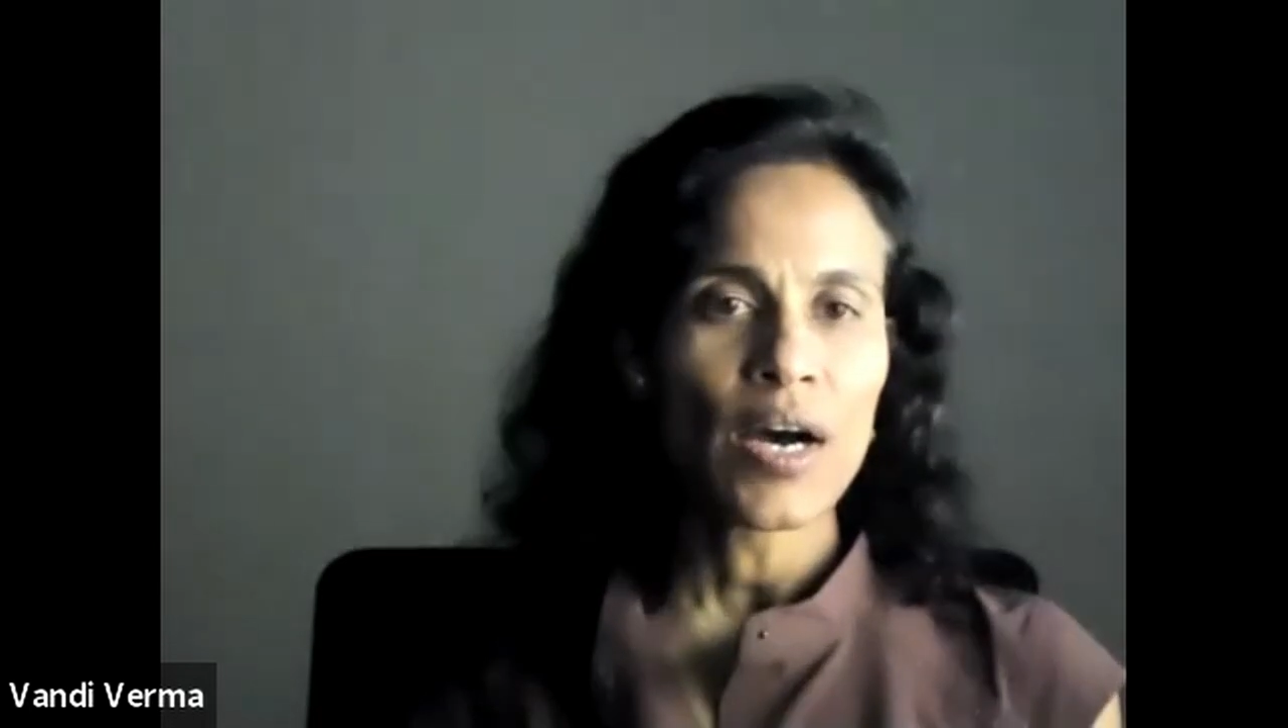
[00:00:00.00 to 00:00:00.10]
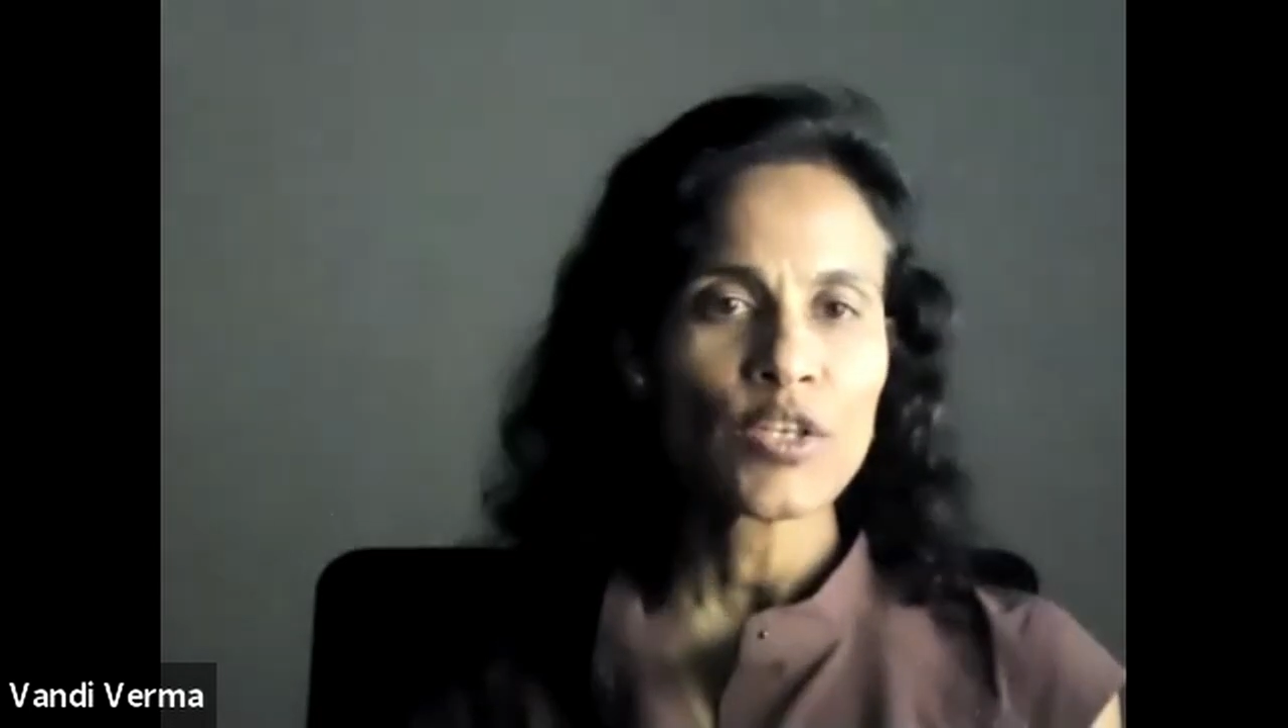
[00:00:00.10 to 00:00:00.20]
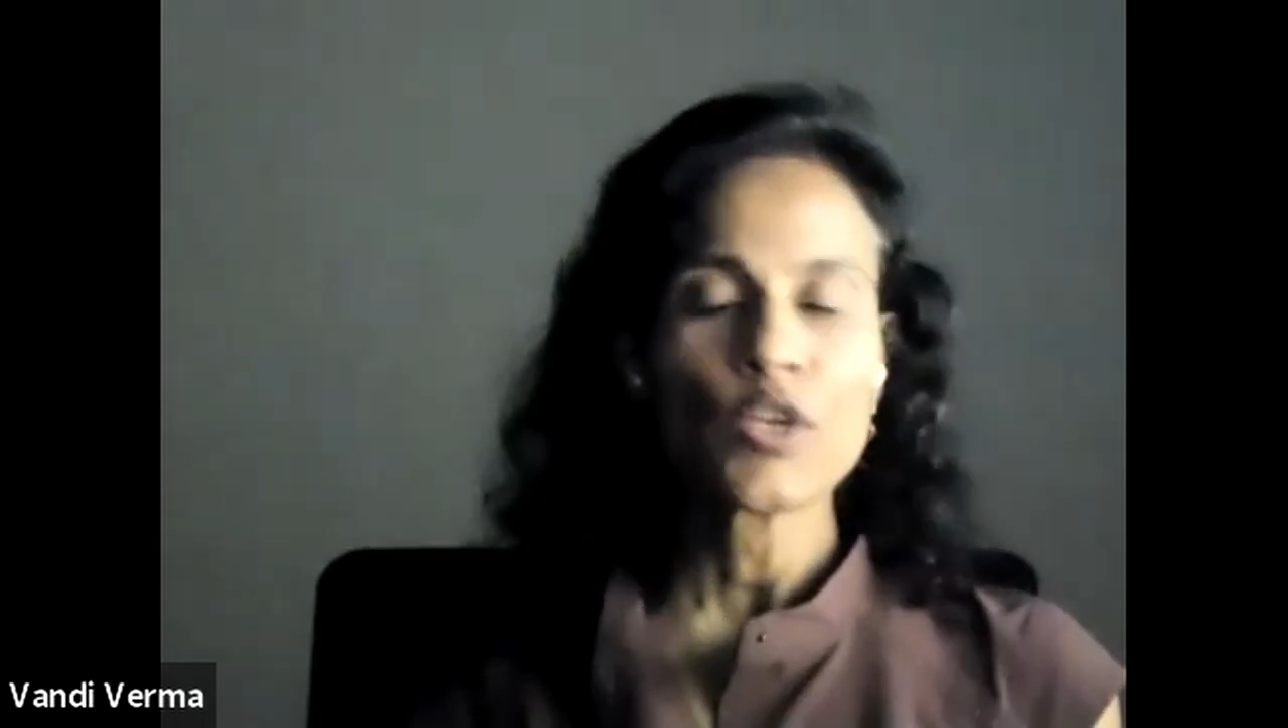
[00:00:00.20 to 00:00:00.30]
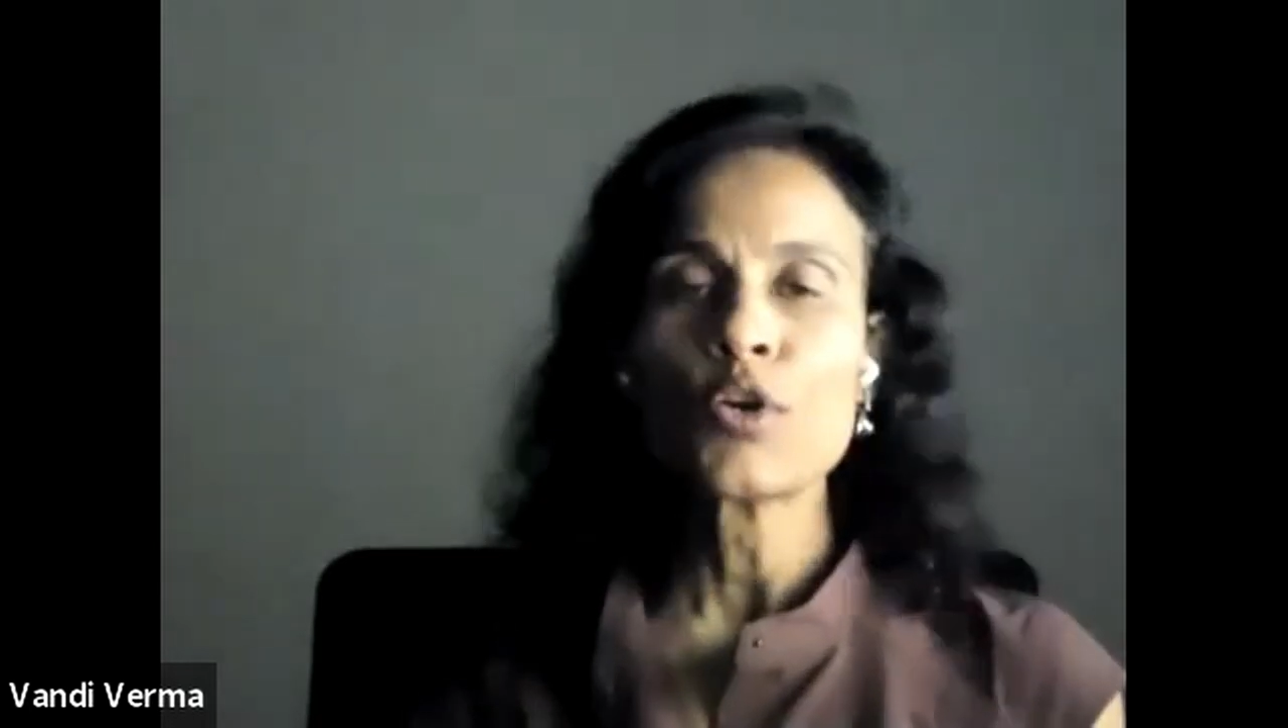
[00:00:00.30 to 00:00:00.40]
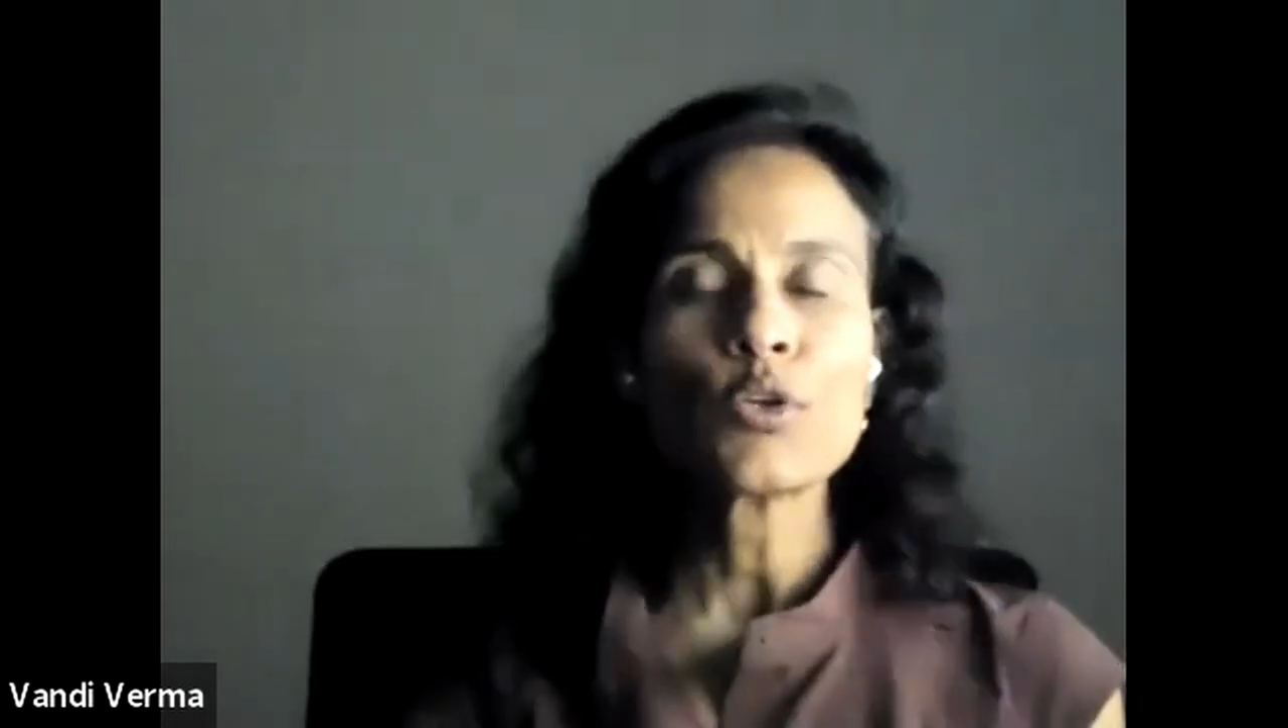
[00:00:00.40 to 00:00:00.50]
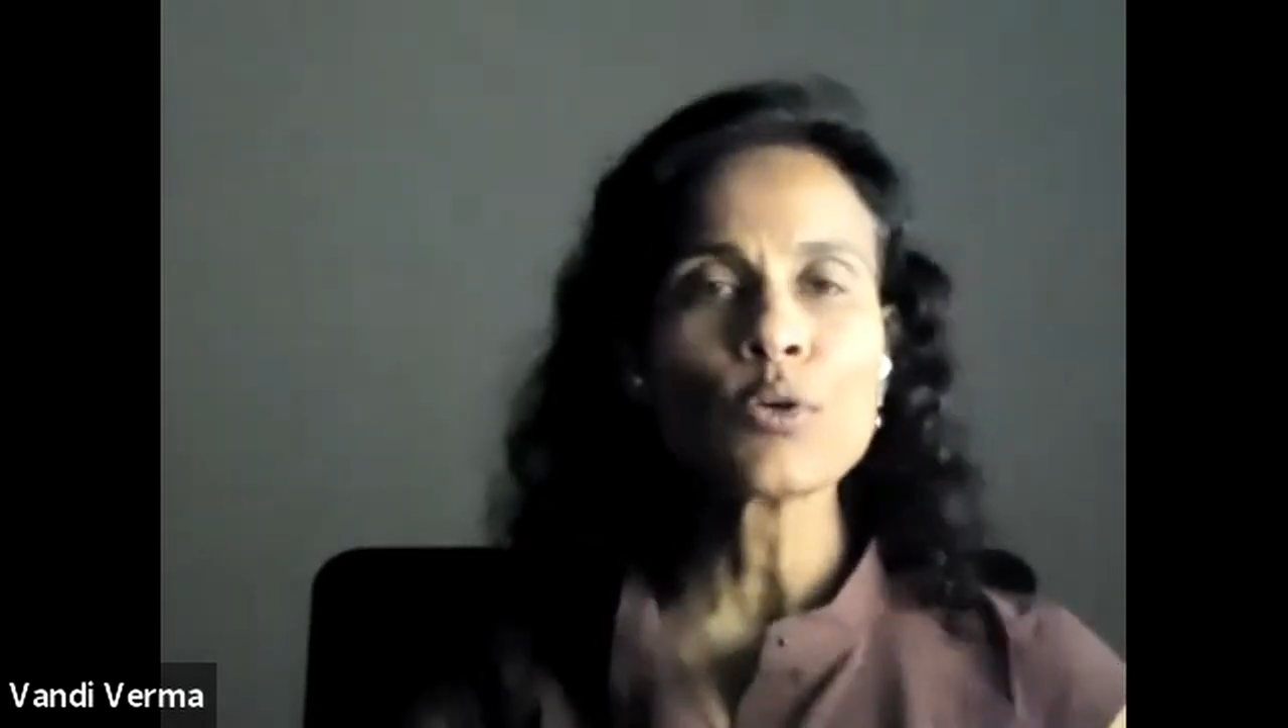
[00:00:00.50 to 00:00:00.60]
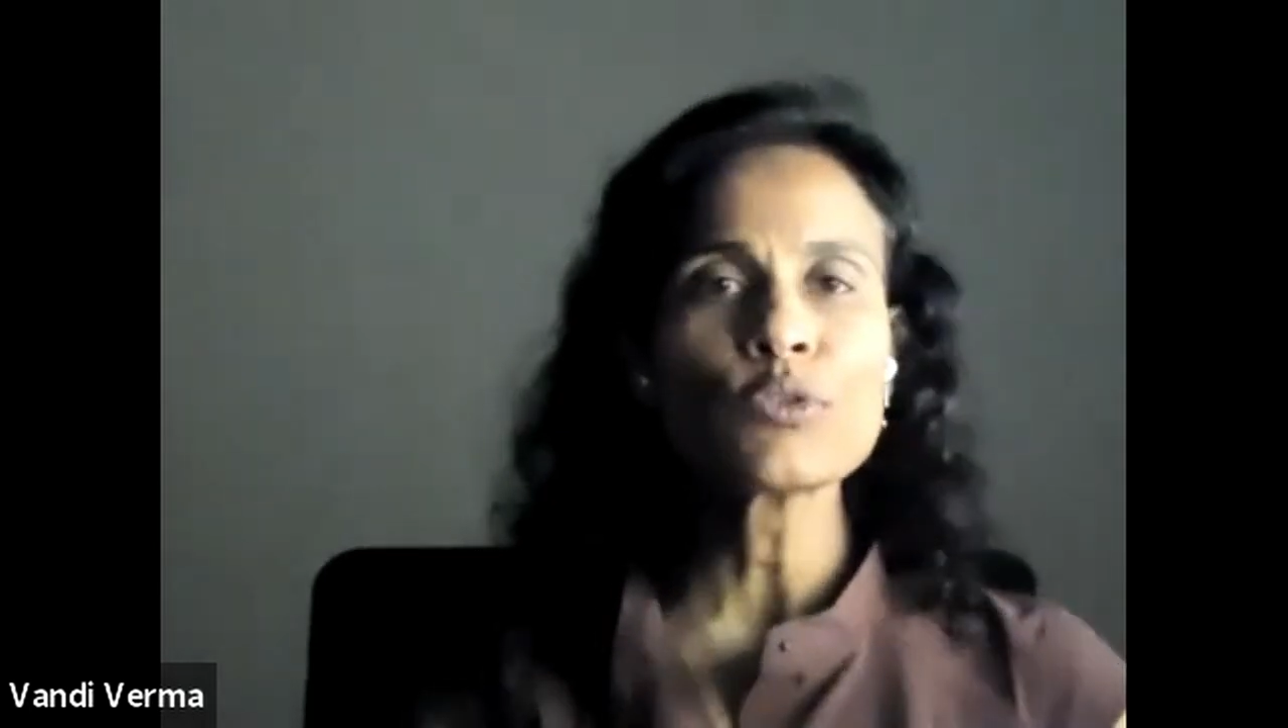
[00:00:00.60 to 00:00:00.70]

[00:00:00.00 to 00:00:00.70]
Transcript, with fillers: uh, you know, you